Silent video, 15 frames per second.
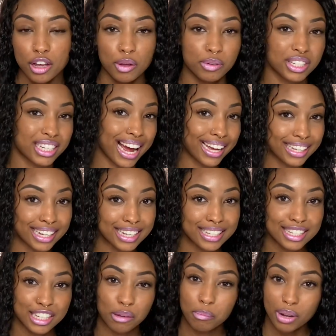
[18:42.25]
silence,
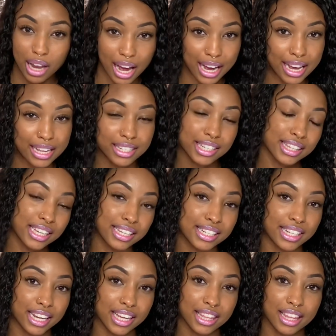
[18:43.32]
compliance, things
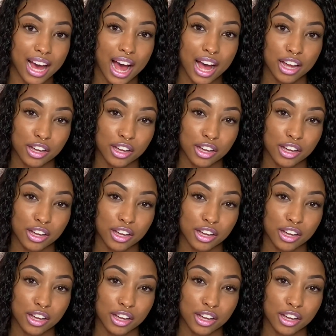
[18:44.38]
like that.